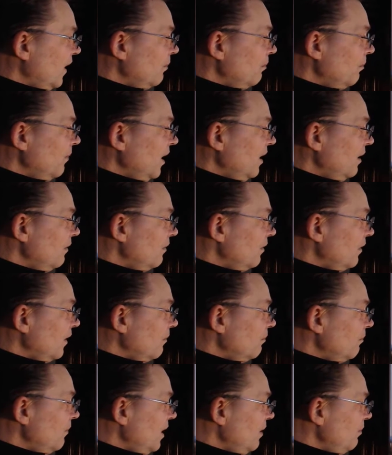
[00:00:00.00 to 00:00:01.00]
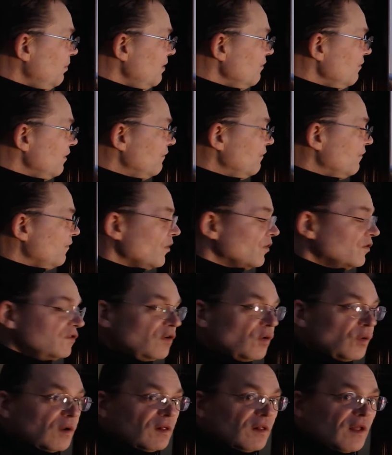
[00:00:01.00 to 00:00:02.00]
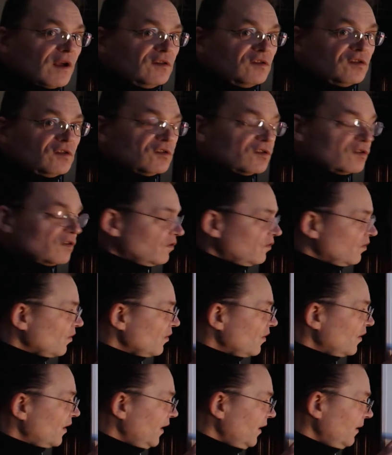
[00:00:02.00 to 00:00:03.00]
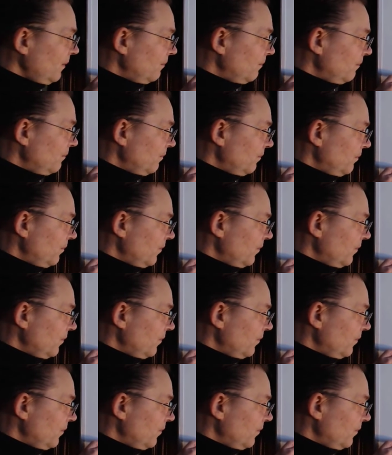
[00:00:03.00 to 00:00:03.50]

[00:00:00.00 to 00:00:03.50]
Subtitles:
that may be referred to a licensed attorney